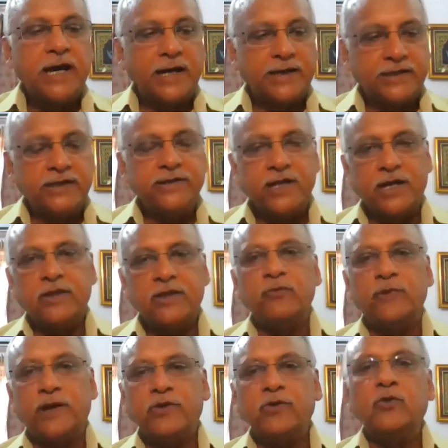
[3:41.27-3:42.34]
I think that's the
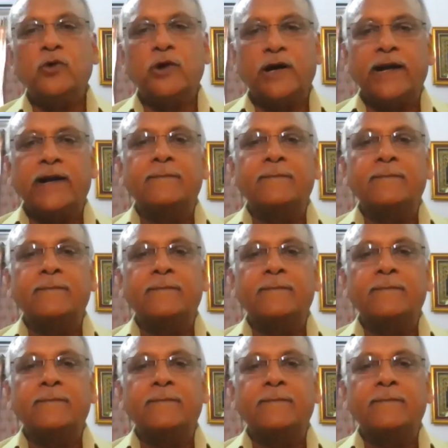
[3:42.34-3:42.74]
way to go.